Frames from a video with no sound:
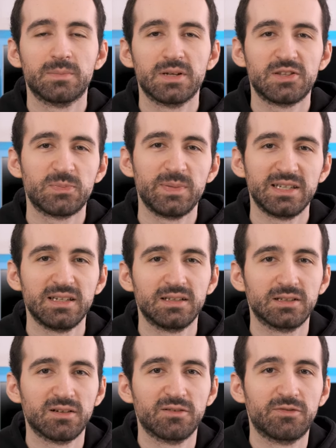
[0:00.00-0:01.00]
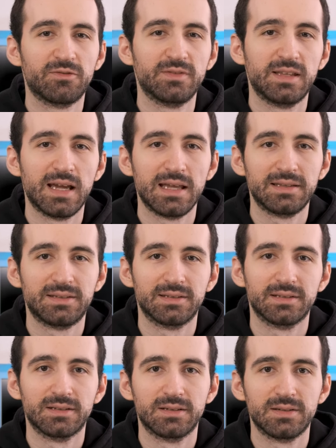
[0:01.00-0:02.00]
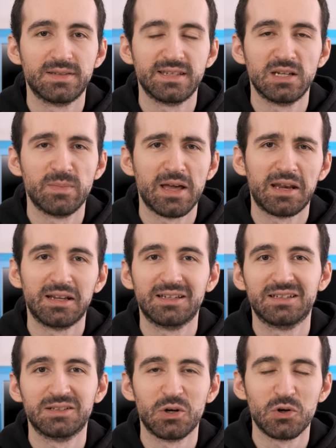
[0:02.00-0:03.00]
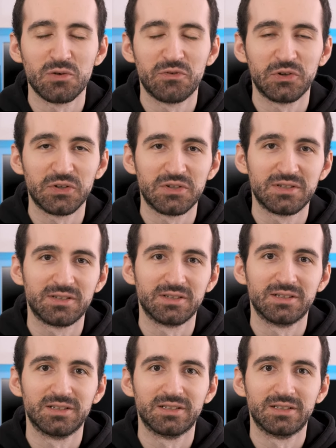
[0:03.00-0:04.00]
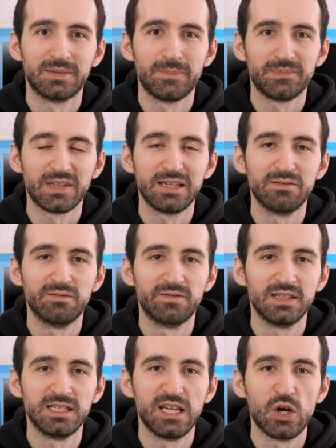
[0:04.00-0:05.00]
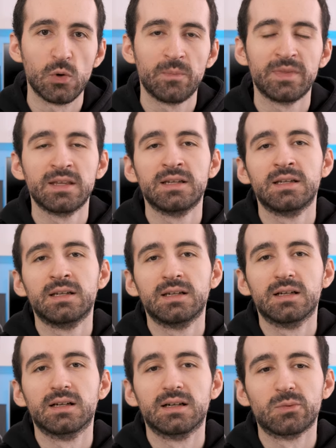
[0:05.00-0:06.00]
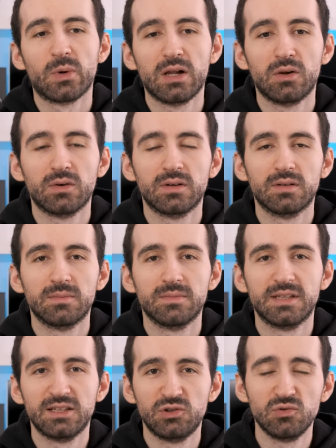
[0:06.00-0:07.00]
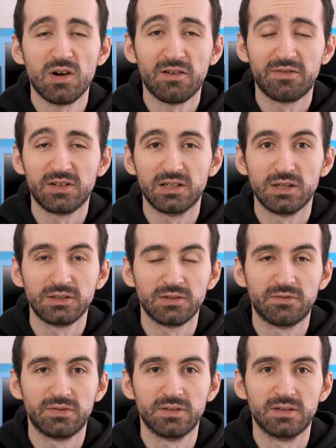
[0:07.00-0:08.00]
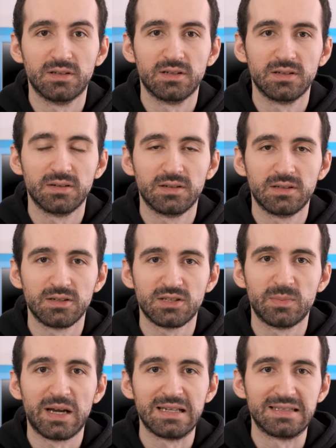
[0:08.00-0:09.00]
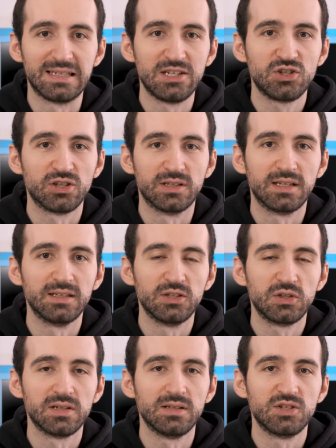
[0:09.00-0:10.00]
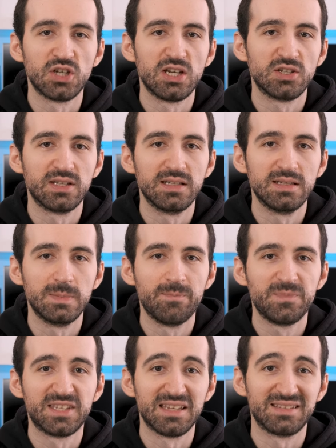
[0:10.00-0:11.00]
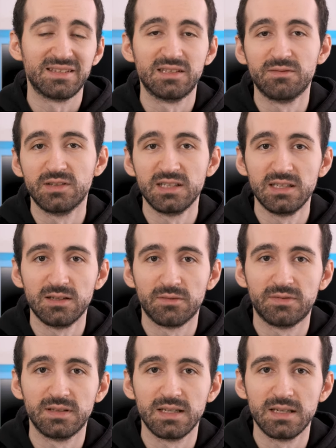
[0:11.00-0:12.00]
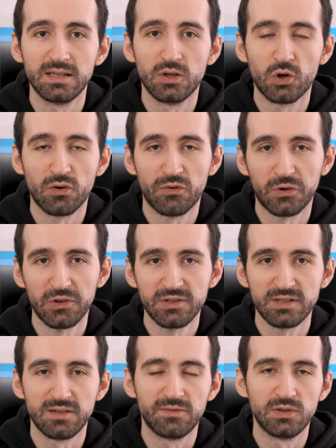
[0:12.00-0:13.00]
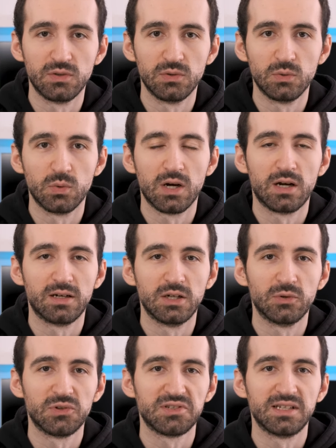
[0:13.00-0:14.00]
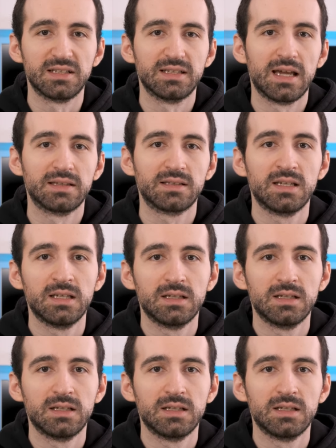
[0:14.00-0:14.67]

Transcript: But speaking of that uh, cinematic autofocus um, in video, uh, well, uh, they do offer a lot of uh, customization and you can change the sensitivity of the autofocus if you are noticing that